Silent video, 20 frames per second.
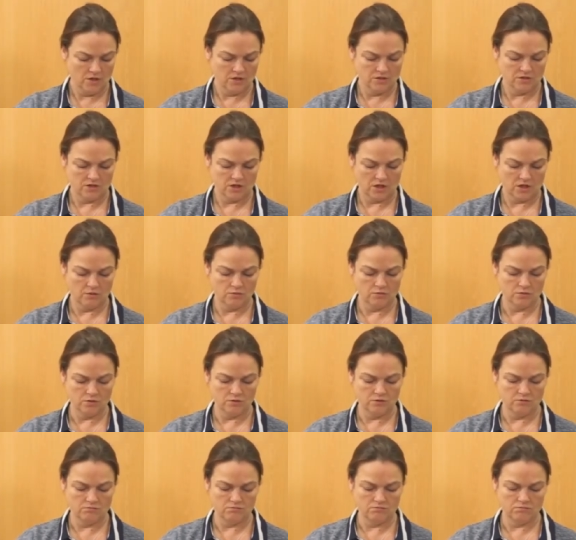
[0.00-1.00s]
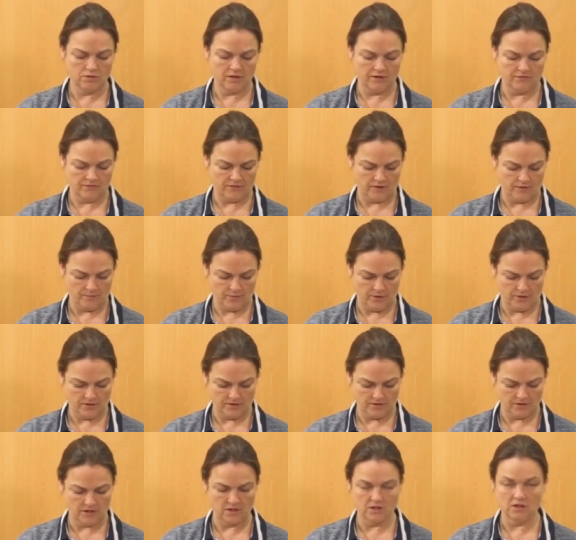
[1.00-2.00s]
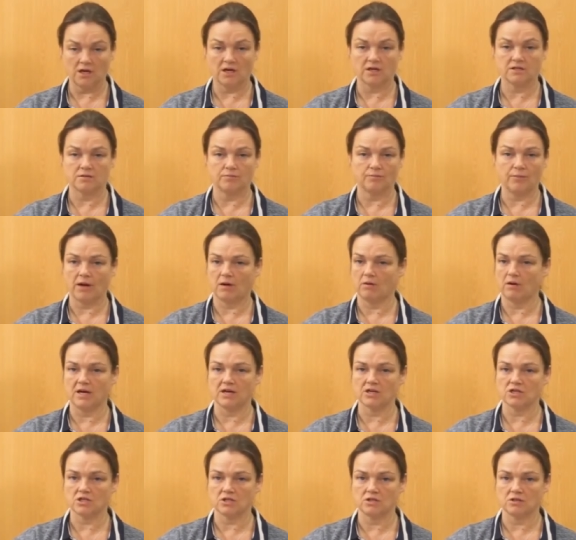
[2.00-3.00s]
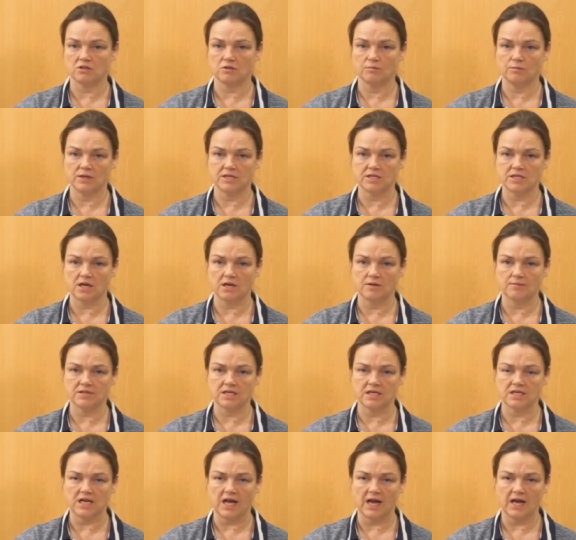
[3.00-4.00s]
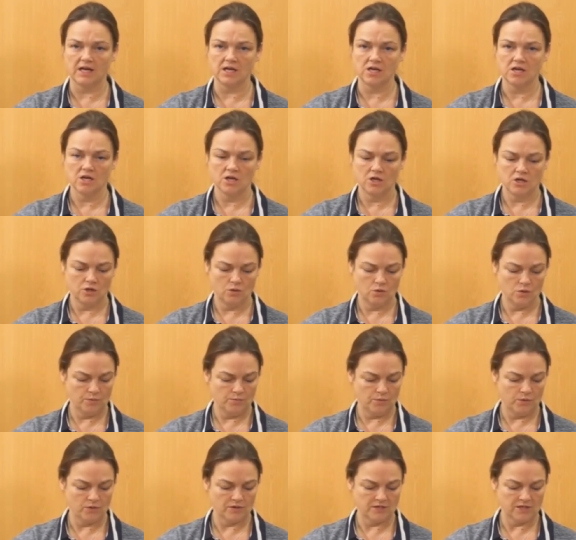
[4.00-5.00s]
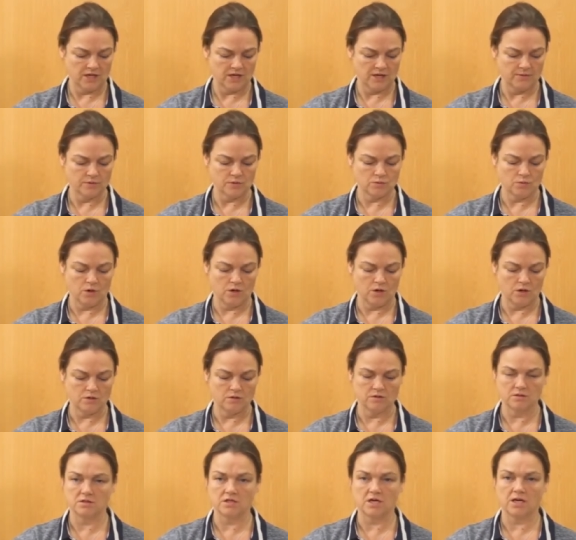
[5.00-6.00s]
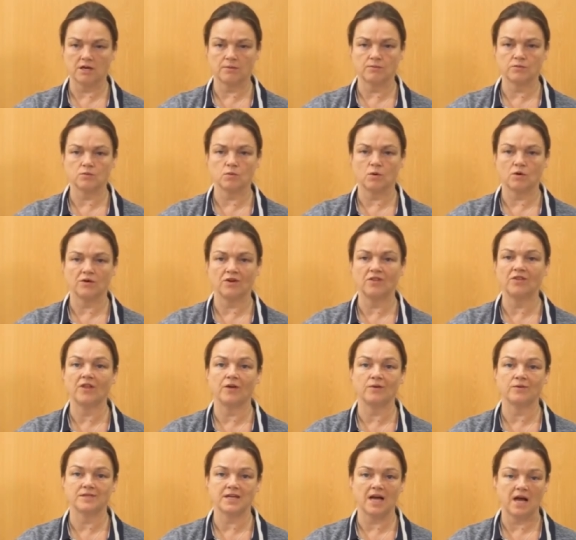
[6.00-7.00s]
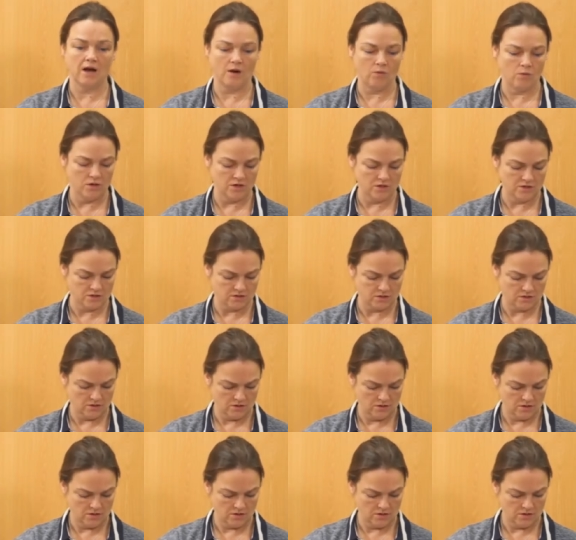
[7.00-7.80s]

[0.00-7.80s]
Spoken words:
So if that person had a bowel action a couple of times a day, you would put ×1 in those hours.